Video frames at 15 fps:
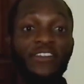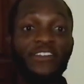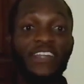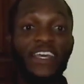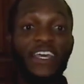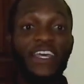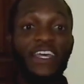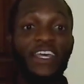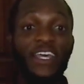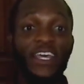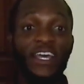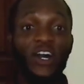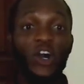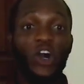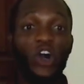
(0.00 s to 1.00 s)
say
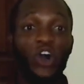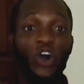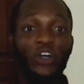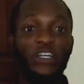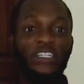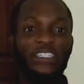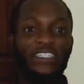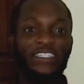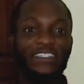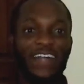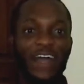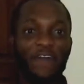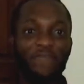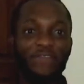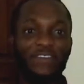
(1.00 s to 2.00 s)
or
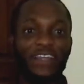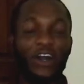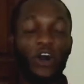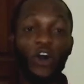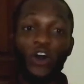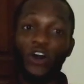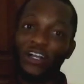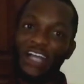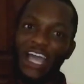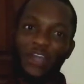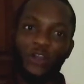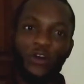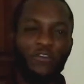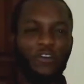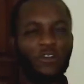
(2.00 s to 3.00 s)
draft or, or
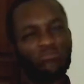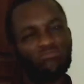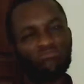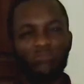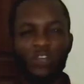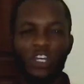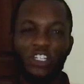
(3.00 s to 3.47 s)
kind of um,